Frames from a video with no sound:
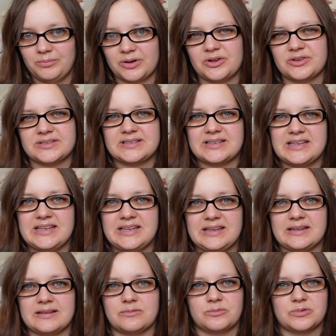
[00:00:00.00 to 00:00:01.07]
because
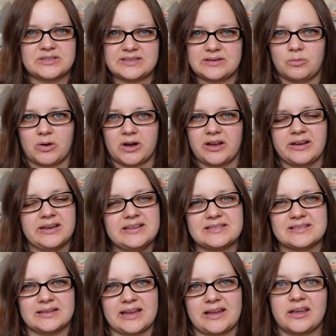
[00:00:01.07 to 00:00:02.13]
he was still working,
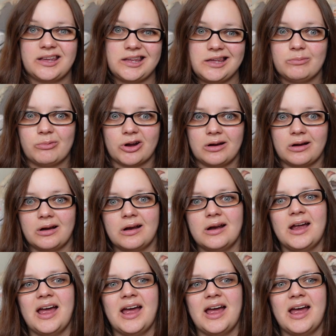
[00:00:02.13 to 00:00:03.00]
he's like a key worker,